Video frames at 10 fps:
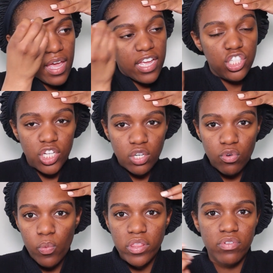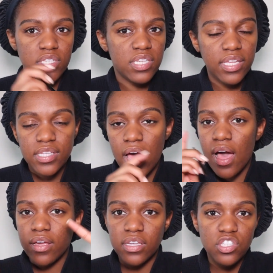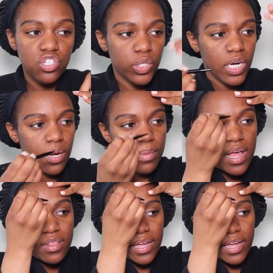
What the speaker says: in general, whether it's TikTok, Instagram,